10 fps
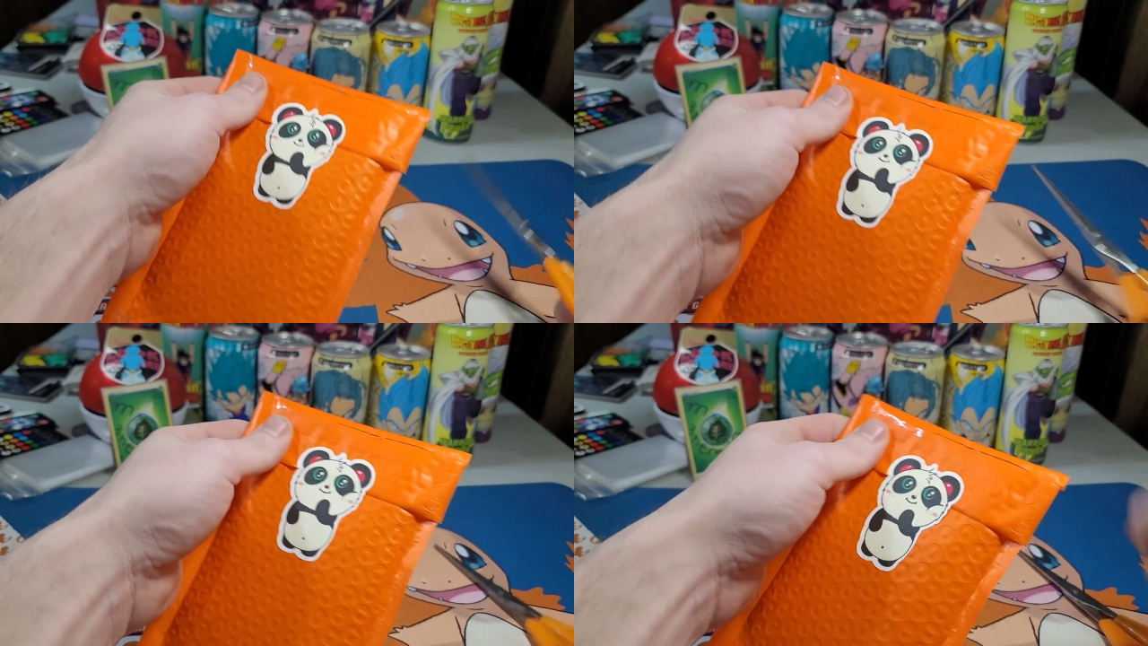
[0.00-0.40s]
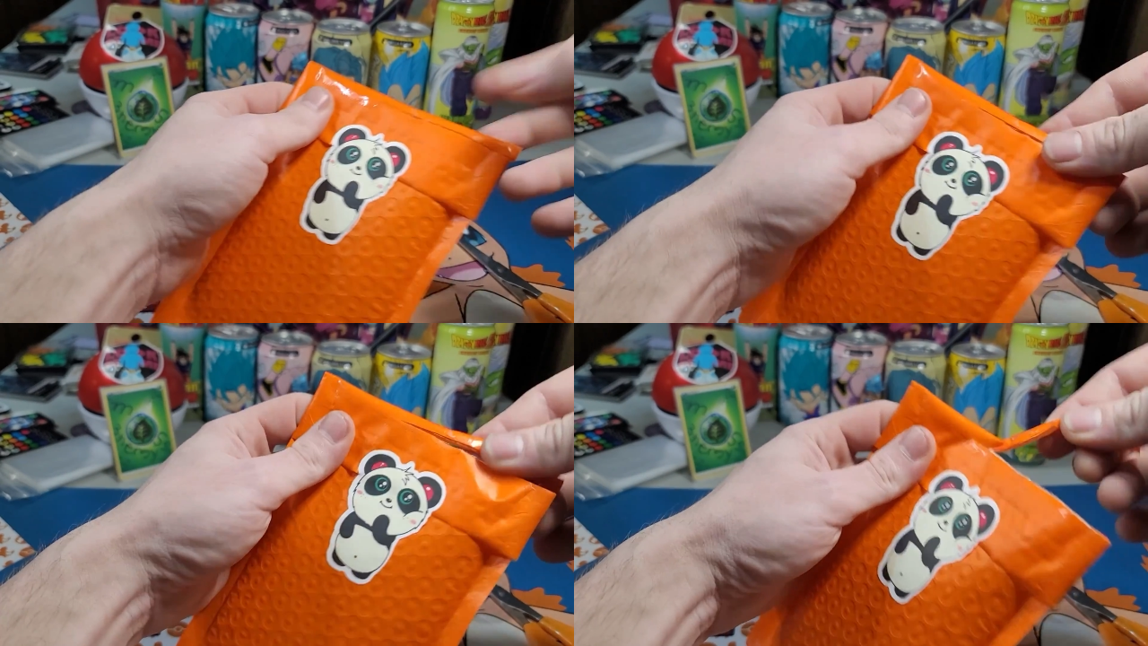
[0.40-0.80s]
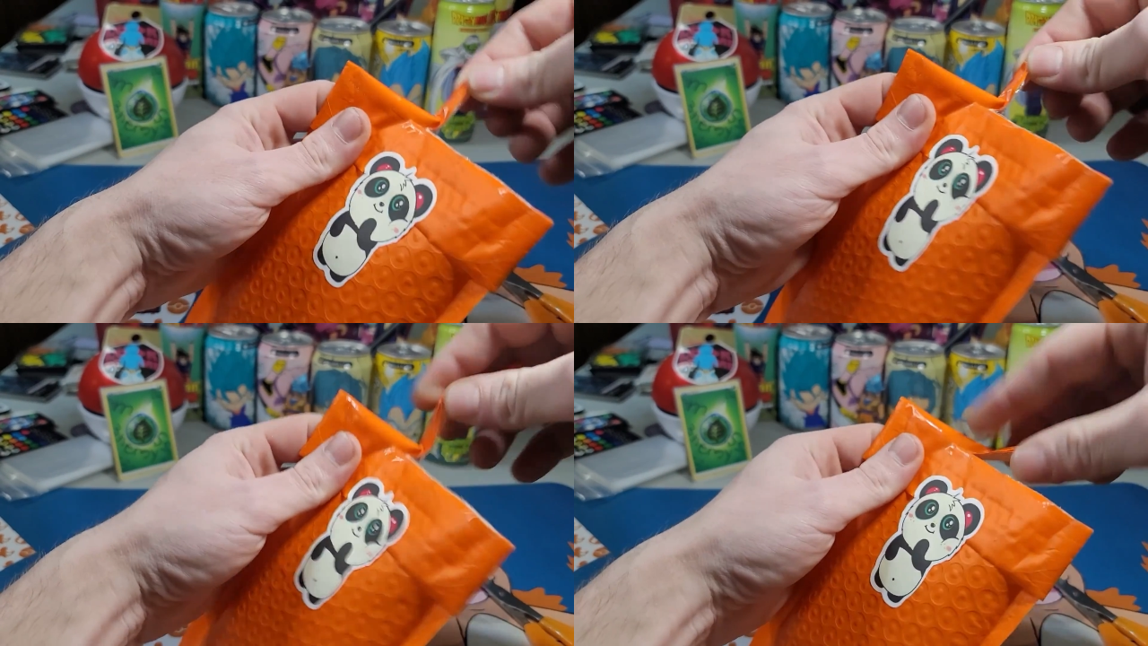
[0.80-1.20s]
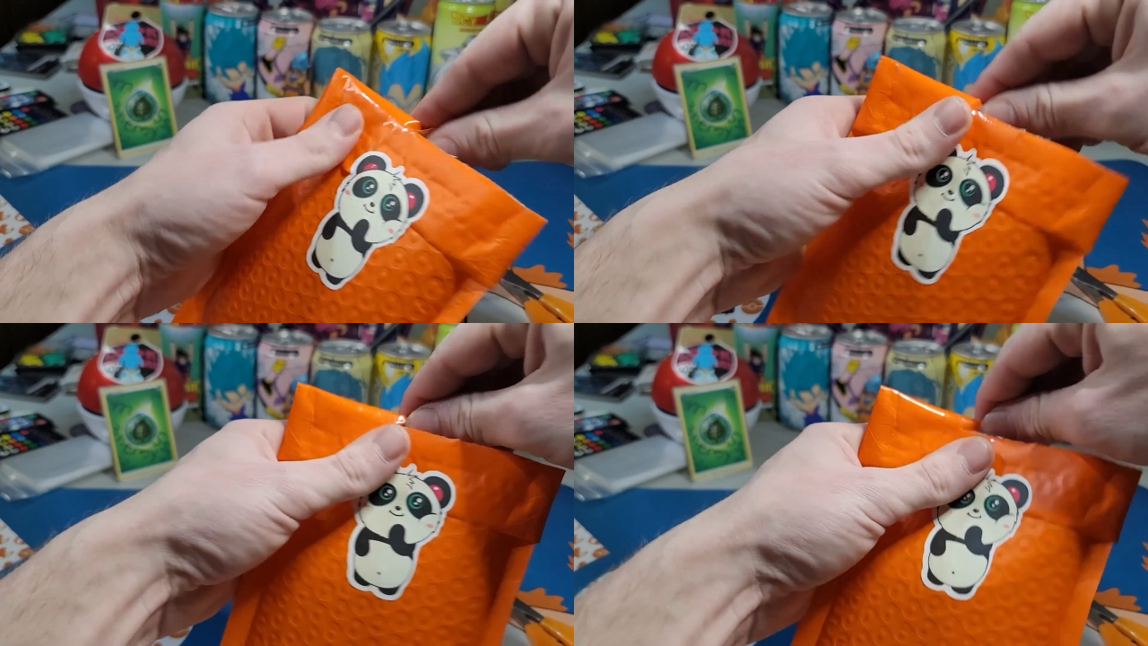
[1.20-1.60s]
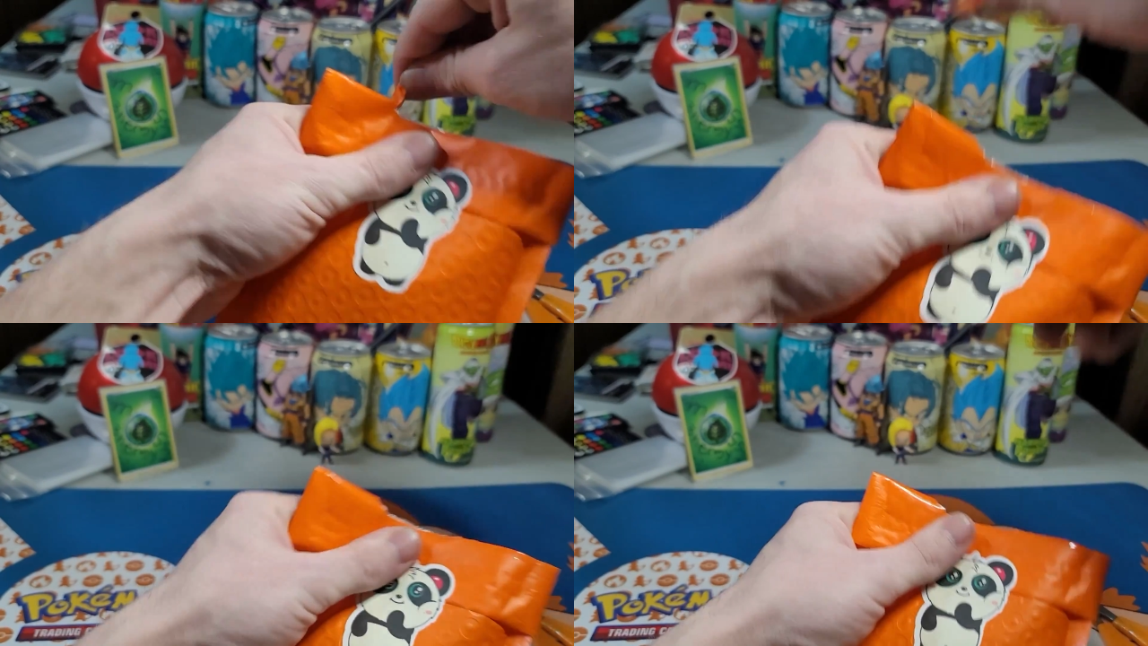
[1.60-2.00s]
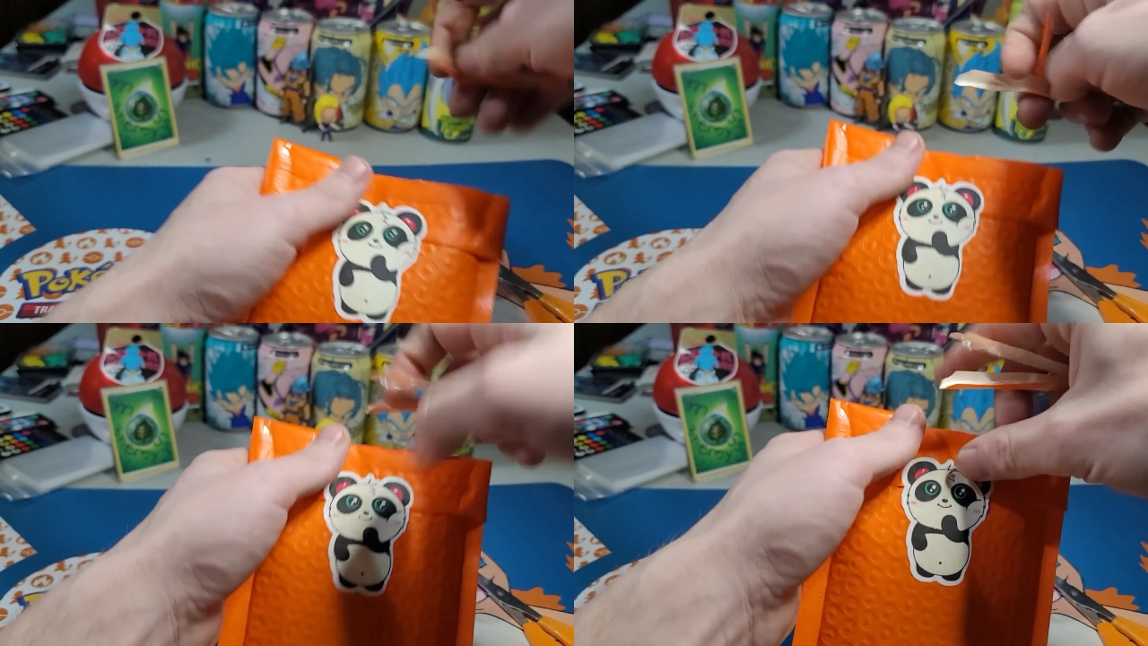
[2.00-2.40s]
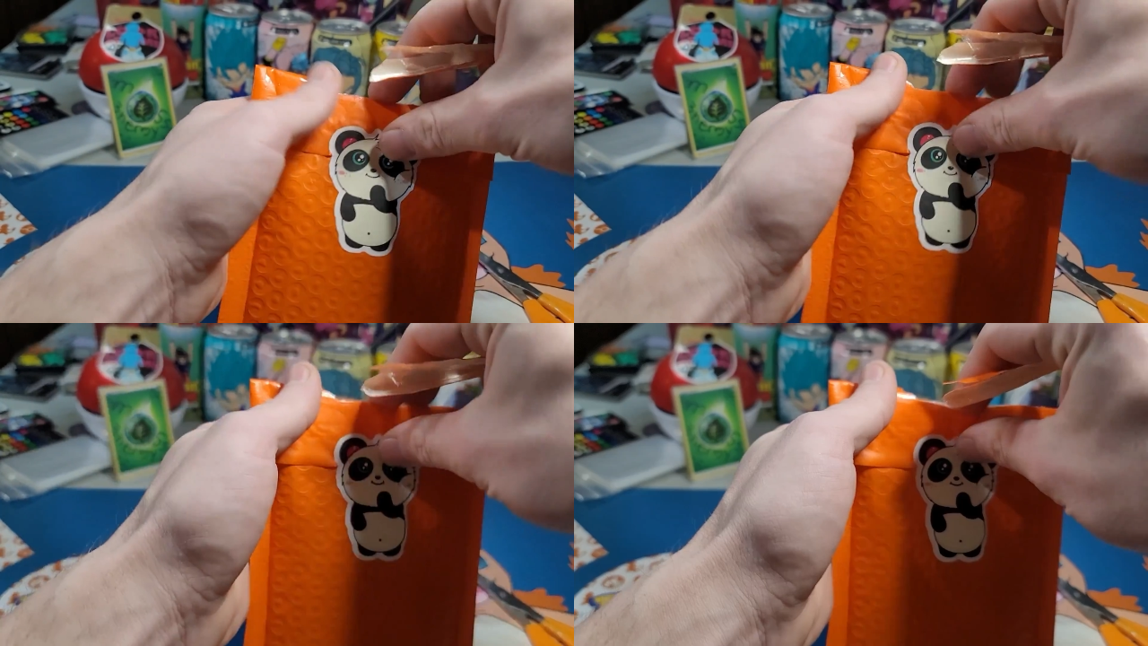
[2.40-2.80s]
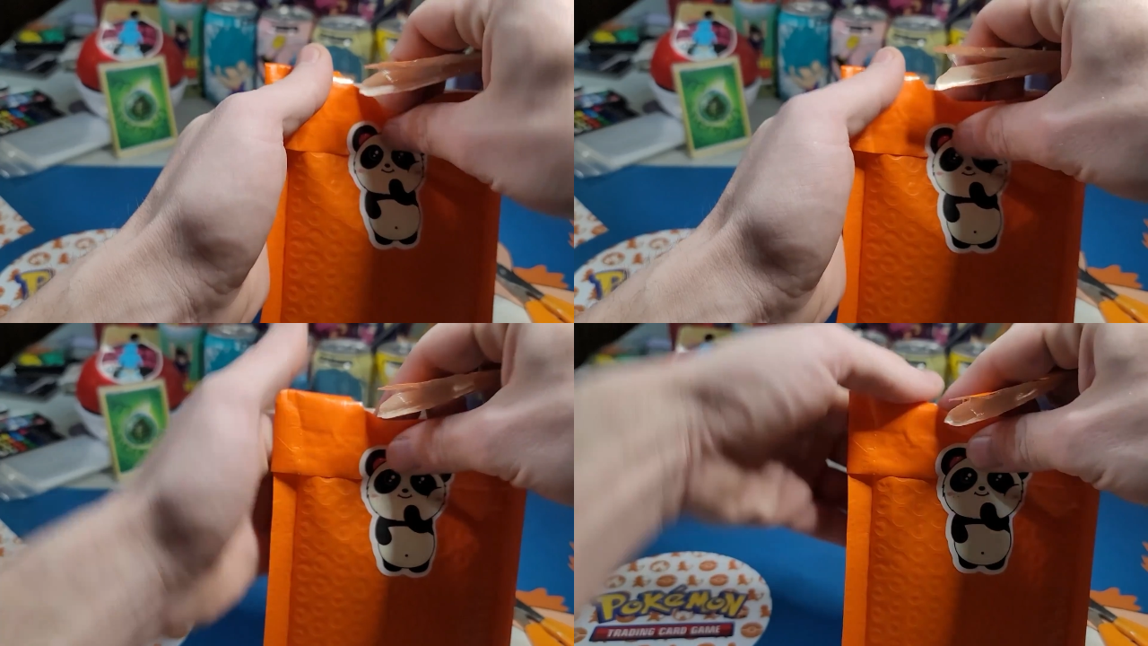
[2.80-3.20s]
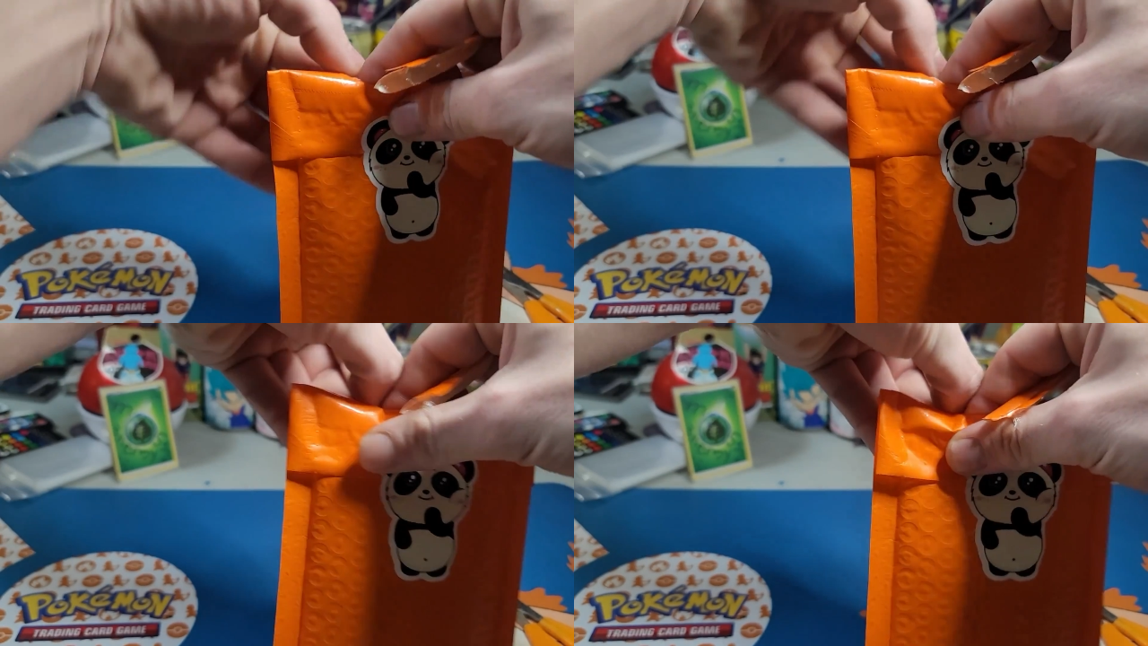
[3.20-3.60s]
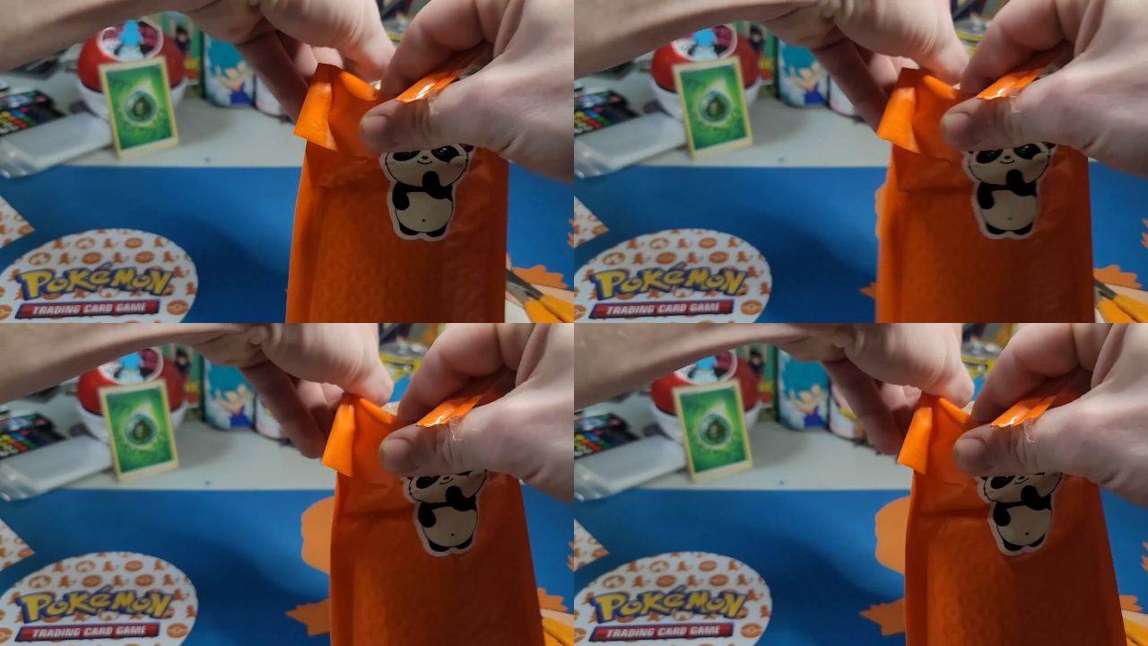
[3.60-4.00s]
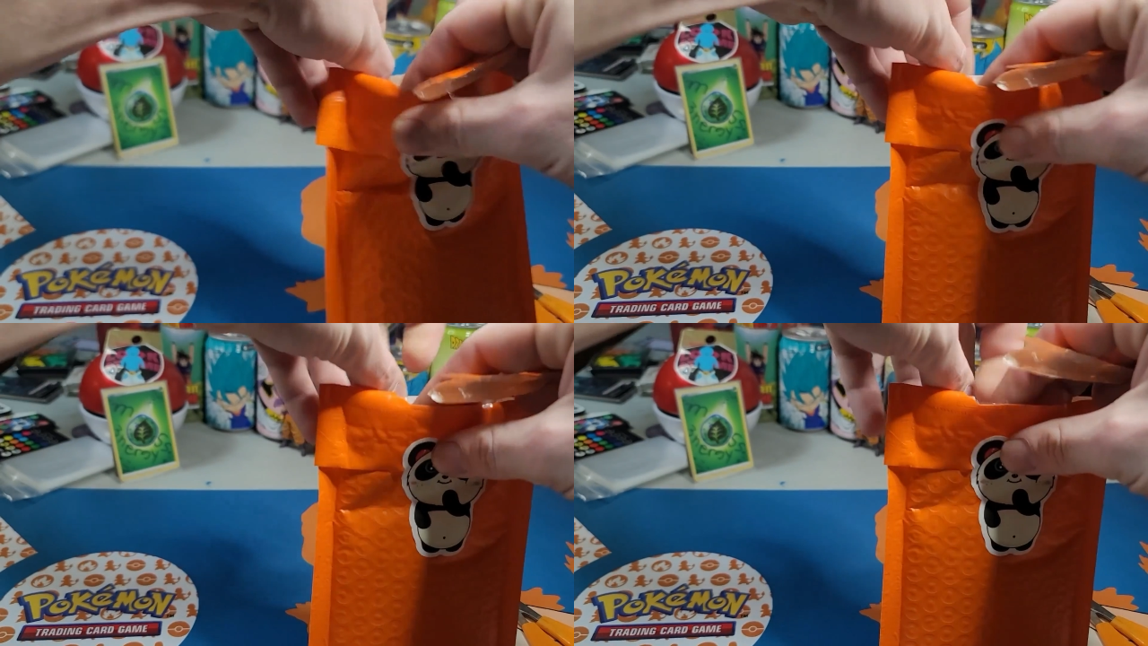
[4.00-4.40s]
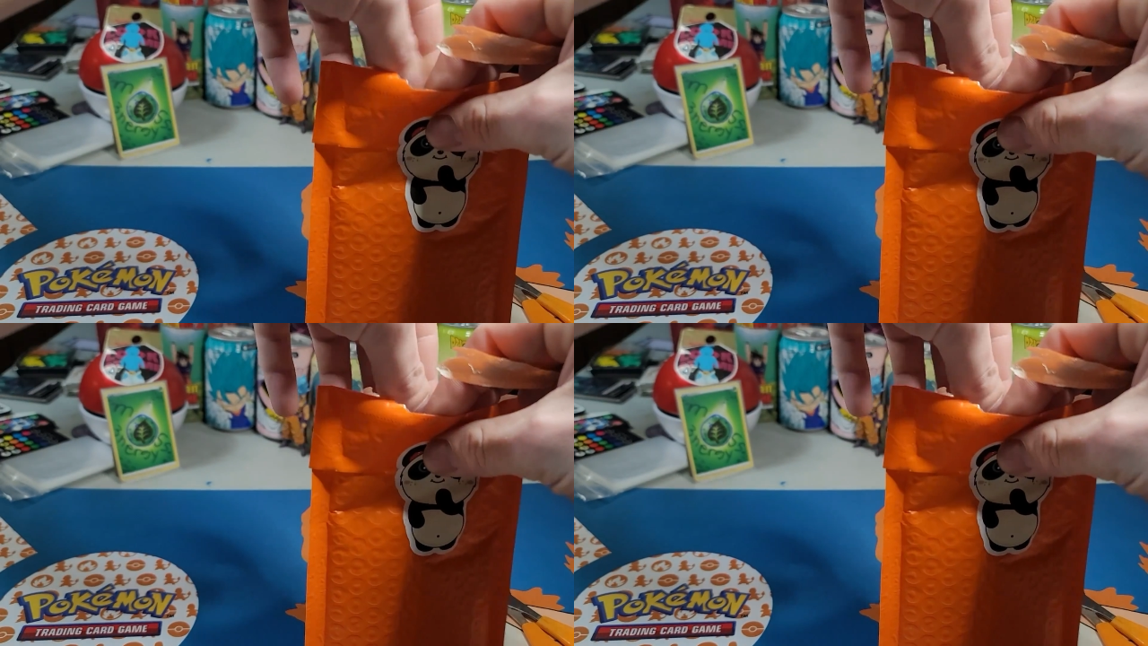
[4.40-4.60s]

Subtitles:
[unreadable: no face in view]